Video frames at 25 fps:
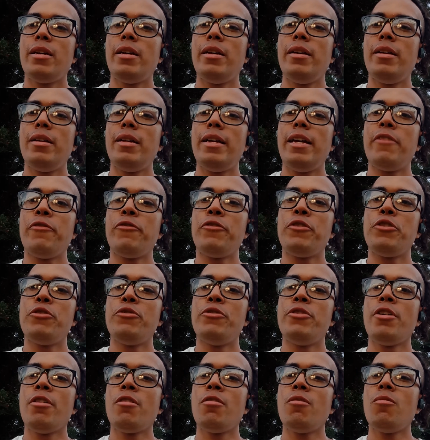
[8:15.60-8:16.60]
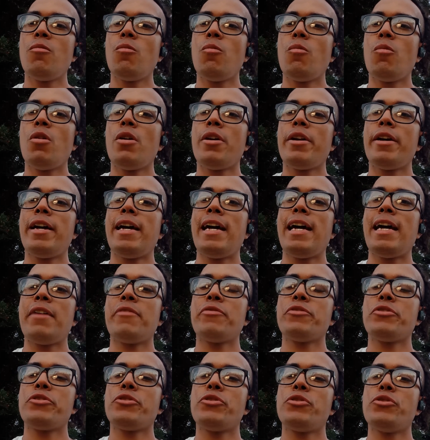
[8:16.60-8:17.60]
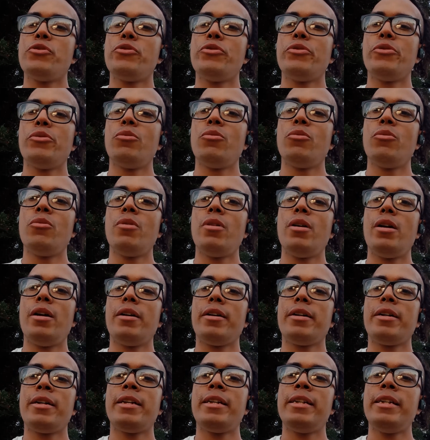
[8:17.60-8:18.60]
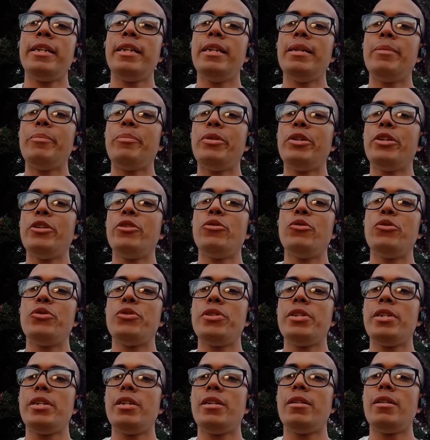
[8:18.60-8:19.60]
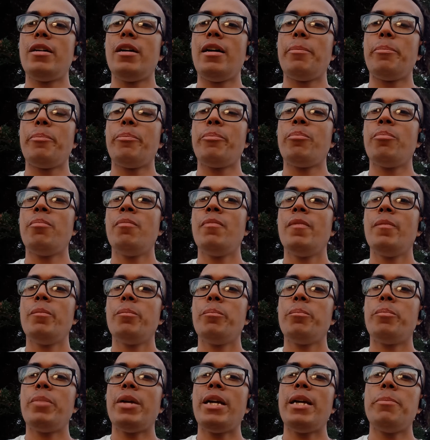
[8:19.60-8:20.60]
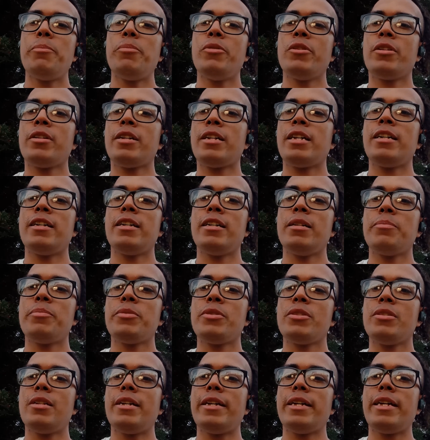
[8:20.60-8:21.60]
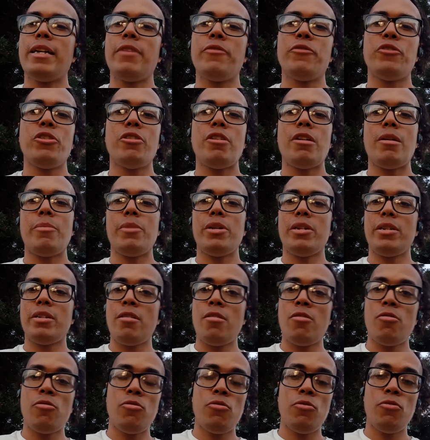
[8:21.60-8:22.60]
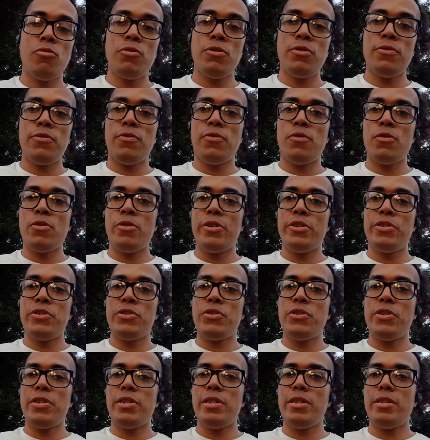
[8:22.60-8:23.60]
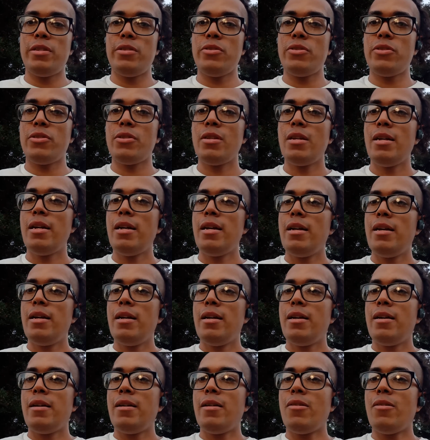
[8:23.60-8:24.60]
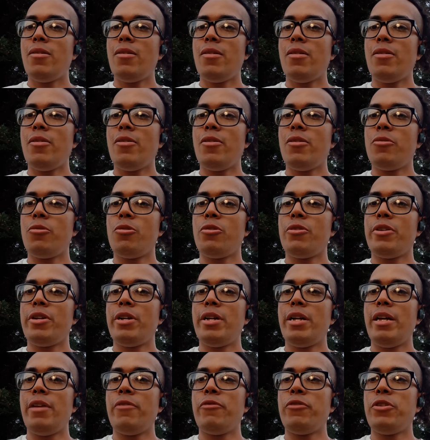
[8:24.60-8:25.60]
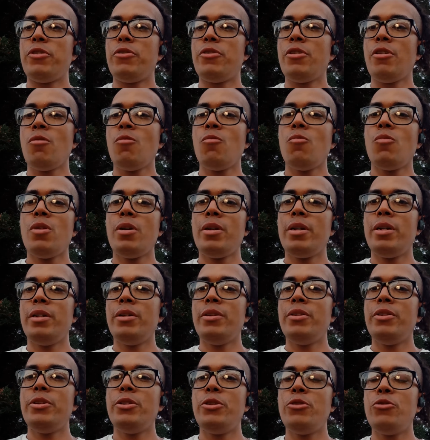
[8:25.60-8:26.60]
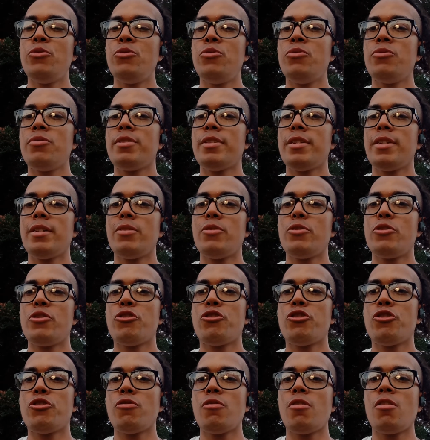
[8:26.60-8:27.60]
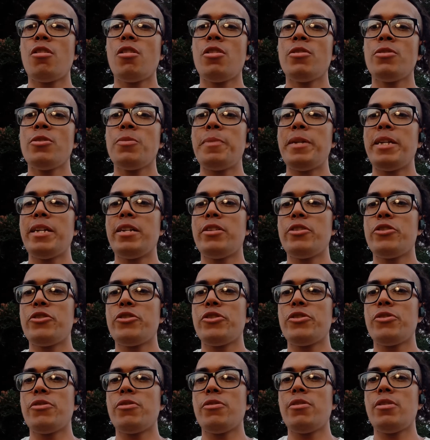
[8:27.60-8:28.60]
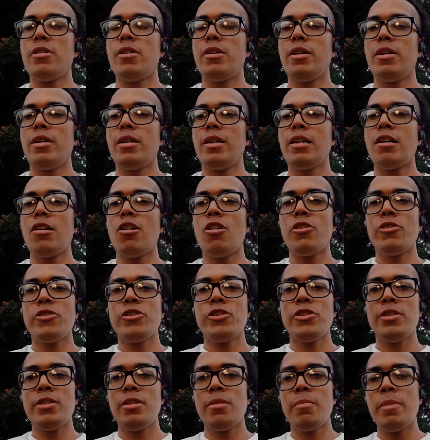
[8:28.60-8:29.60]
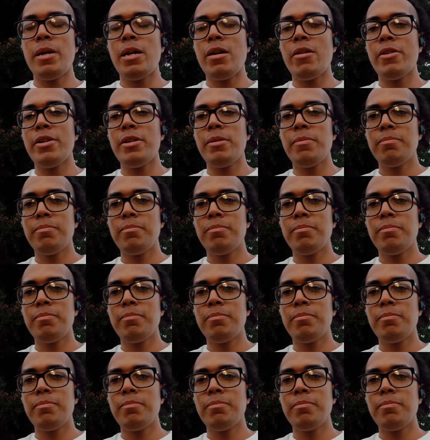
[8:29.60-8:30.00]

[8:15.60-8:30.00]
if you don't want to have to keep using paper cups, like if you're at McDonald's, for instance, or if you don't want to use straws because you're conscious about it,